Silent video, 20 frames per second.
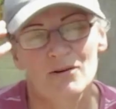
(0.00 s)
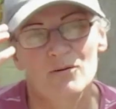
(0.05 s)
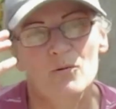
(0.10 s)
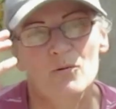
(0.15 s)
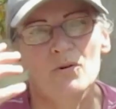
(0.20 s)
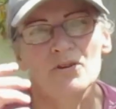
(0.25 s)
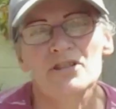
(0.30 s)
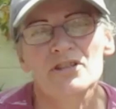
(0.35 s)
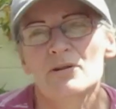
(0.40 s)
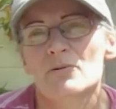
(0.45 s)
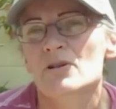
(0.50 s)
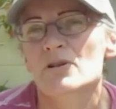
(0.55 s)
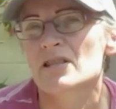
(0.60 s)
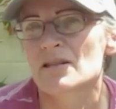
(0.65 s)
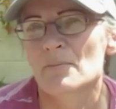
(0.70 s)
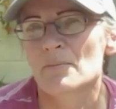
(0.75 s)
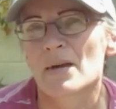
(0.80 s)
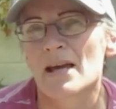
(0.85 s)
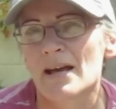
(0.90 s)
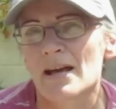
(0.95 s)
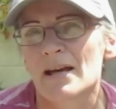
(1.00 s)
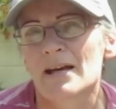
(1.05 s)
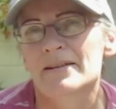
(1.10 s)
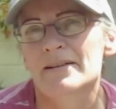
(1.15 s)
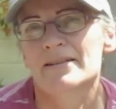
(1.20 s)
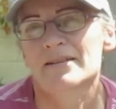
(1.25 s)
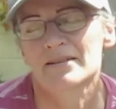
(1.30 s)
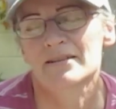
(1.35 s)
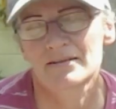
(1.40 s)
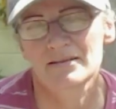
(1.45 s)
once it was in my
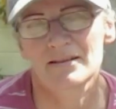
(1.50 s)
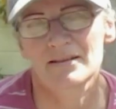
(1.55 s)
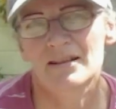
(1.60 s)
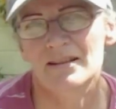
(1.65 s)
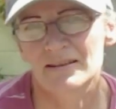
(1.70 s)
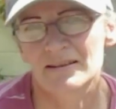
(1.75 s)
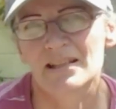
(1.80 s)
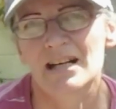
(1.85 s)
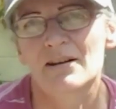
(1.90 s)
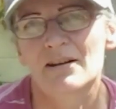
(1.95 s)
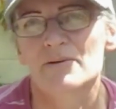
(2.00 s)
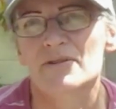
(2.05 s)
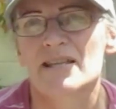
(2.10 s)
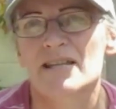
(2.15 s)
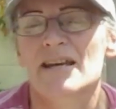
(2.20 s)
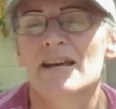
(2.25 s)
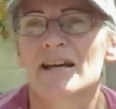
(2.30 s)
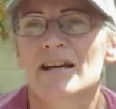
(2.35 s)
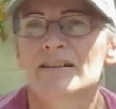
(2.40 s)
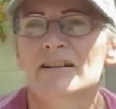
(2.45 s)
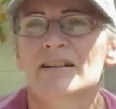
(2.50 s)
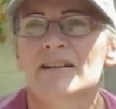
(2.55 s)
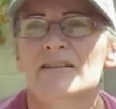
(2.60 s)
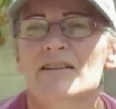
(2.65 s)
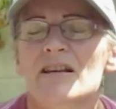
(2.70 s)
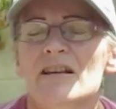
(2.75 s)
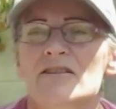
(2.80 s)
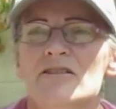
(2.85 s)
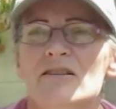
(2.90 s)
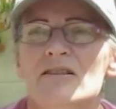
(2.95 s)
head, that was it, and
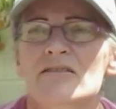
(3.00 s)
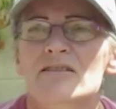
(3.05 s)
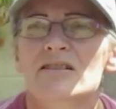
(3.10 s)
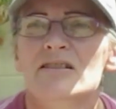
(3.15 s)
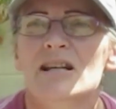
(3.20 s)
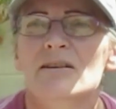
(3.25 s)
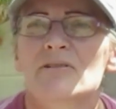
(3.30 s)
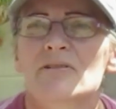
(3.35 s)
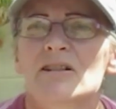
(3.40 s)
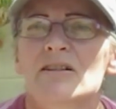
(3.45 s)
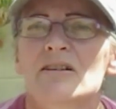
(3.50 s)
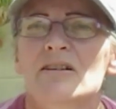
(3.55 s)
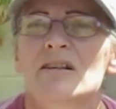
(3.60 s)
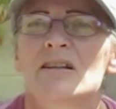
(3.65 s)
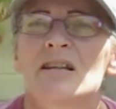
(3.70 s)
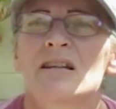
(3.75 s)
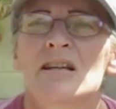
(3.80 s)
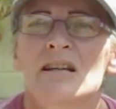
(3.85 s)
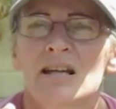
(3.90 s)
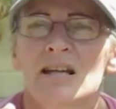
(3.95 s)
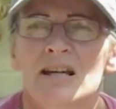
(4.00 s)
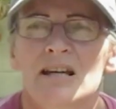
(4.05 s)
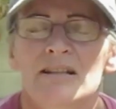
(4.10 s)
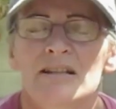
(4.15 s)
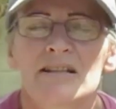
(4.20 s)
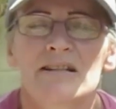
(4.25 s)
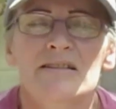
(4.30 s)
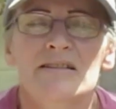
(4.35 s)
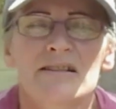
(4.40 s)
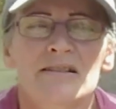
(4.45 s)
I started having an
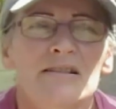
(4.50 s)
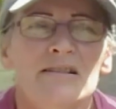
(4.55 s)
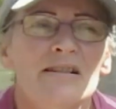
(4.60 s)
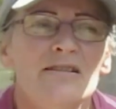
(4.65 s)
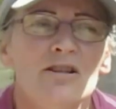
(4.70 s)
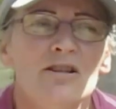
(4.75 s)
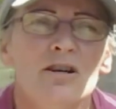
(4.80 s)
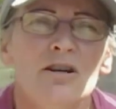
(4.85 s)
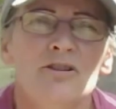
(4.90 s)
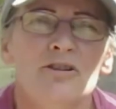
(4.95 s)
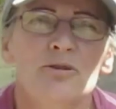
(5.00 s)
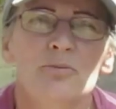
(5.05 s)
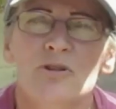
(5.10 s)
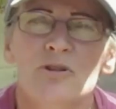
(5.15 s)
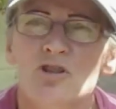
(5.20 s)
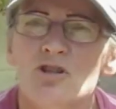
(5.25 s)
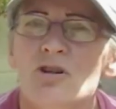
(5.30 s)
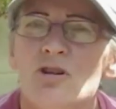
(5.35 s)
eating disorder which